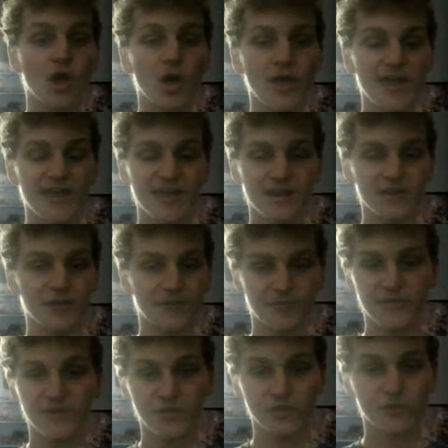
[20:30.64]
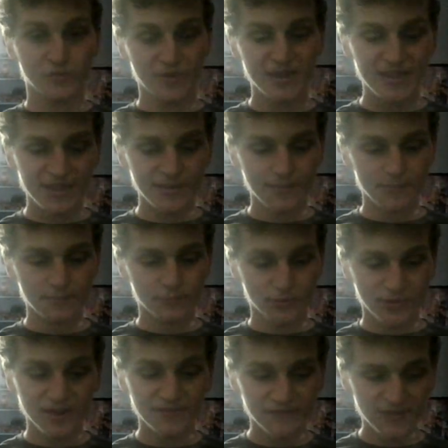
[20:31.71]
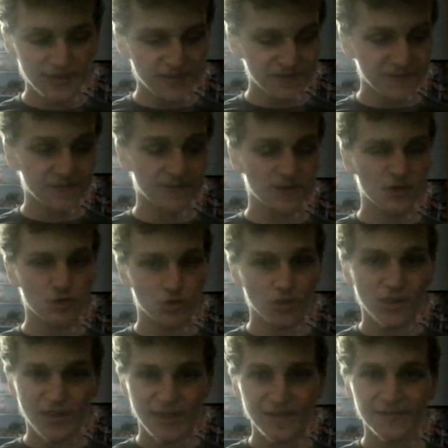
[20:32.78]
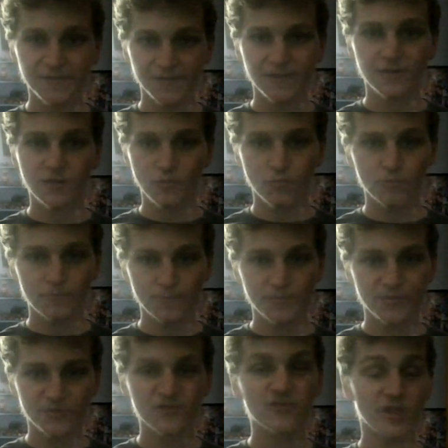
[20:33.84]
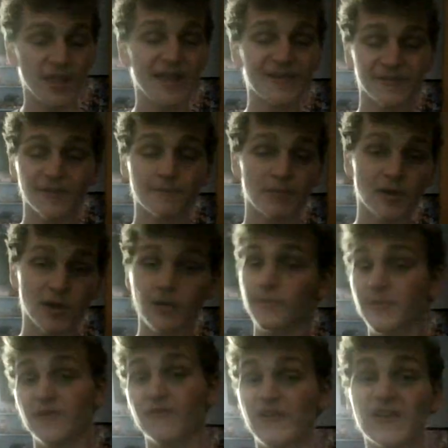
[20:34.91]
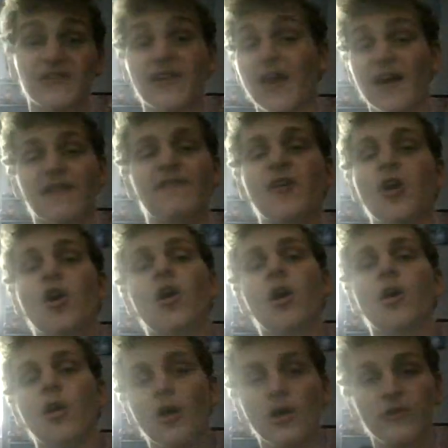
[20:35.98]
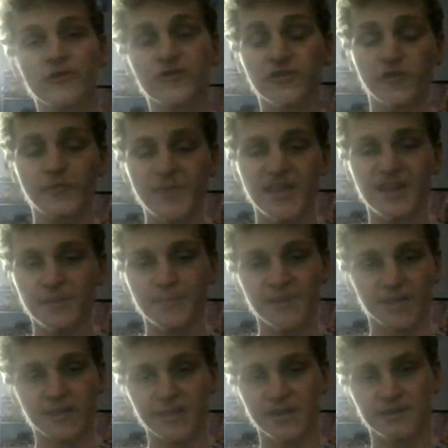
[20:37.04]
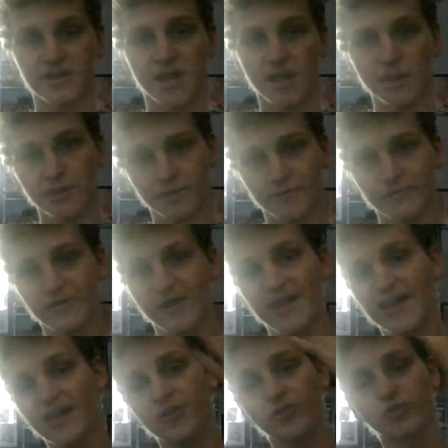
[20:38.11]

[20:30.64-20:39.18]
and the three previous Jurassic Park movies have also made $1 billion, and